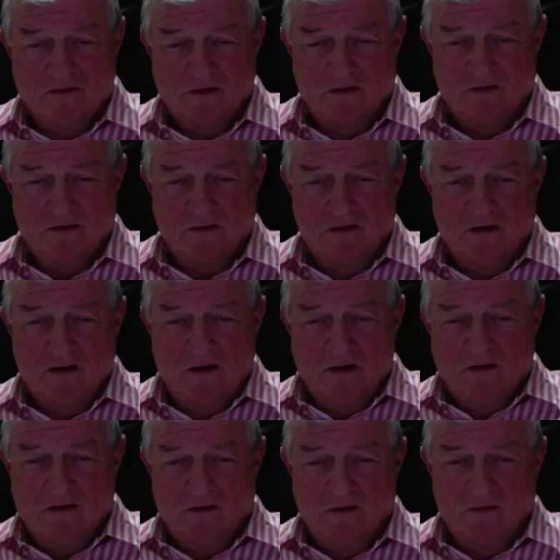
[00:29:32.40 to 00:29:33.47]
so
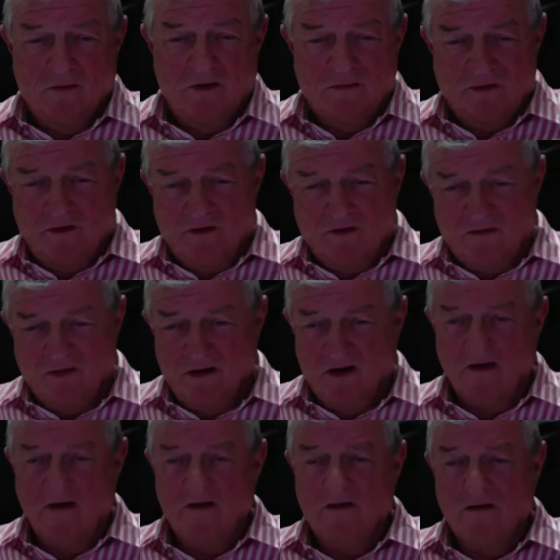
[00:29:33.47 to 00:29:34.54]
that we
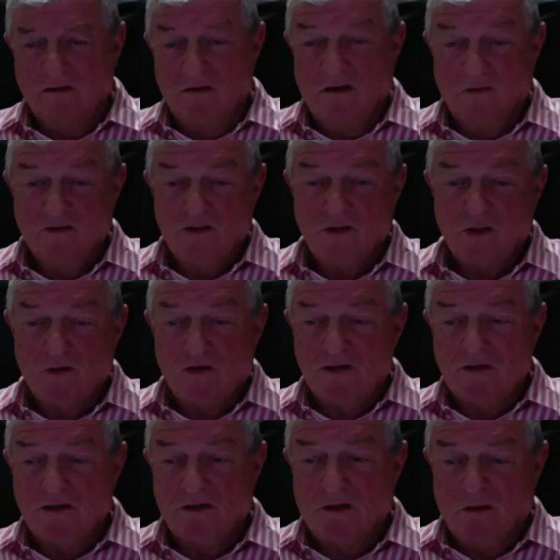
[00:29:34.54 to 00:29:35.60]
decided, and it was a
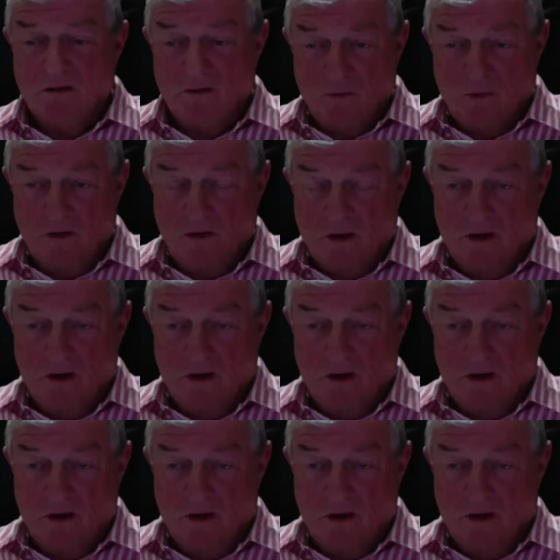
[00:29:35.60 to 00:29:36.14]
choice, that